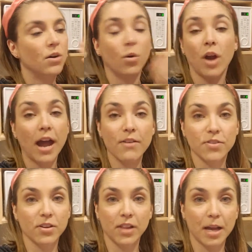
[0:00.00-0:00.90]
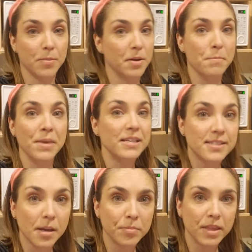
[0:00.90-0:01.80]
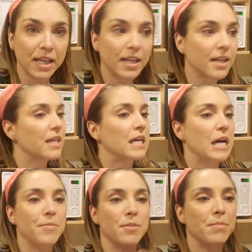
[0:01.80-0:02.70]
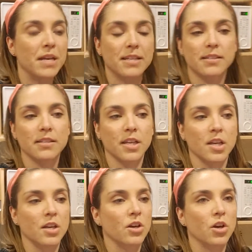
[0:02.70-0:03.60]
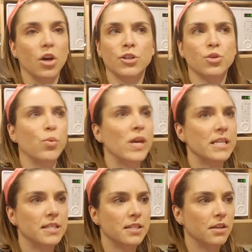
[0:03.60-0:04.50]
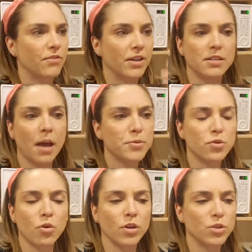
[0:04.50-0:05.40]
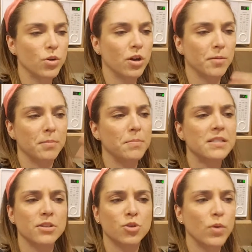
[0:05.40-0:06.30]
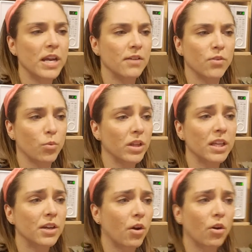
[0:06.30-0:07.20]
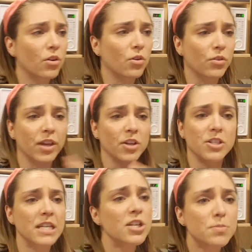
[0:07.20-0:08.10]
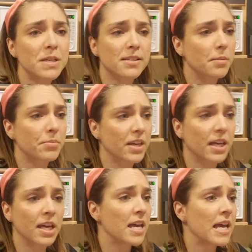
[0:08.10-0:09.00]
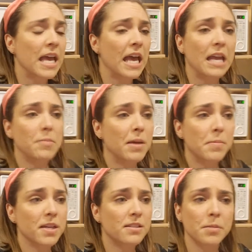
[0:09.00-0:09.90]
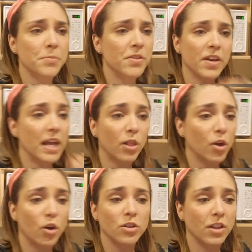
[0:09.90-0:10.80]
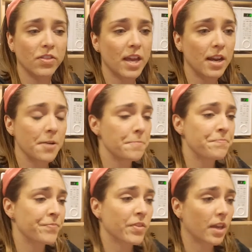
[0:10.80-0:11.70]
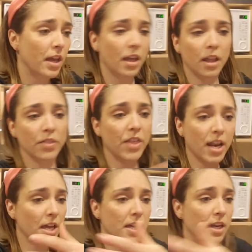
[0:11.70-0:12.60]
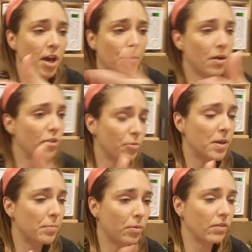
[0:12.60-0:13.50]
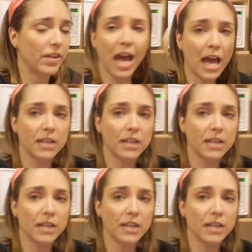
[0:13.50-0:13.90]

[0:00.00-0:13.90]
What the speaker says: or I feel like I'm gonna miss something, I'm gonna miss a tweet. If I stop scrolling Twitter, I'm gonna miss a tweet of a really good article that could teach me something, and maybe it's something that I learned that then I can help other people, and